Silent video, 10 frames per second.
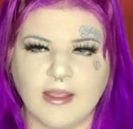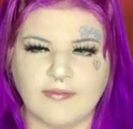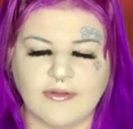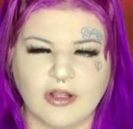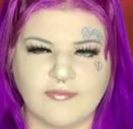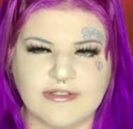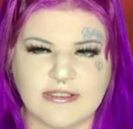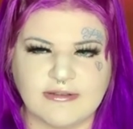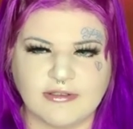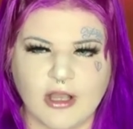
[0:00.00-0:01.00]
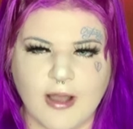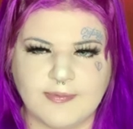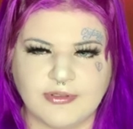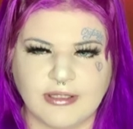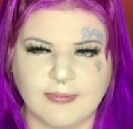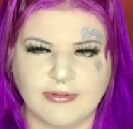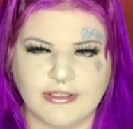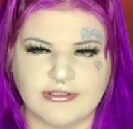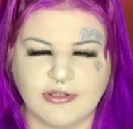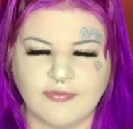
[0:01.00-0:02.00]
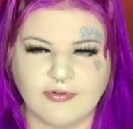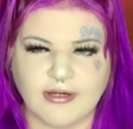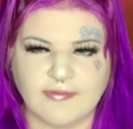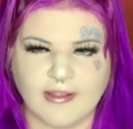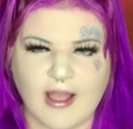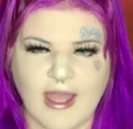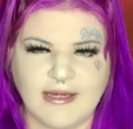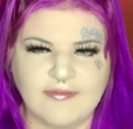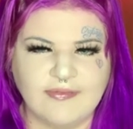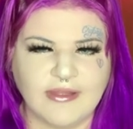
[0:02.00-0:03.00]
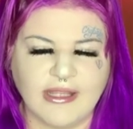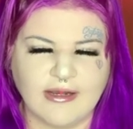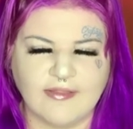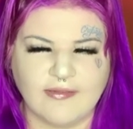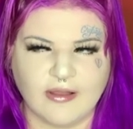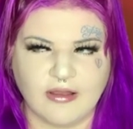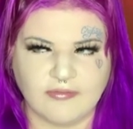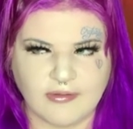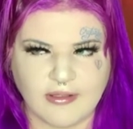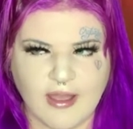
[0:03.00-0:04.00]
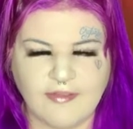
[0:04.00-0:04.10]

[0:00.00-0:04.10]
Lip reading: And then all of a sudden the cops are like pulling us over, and like I didn't think anything of it.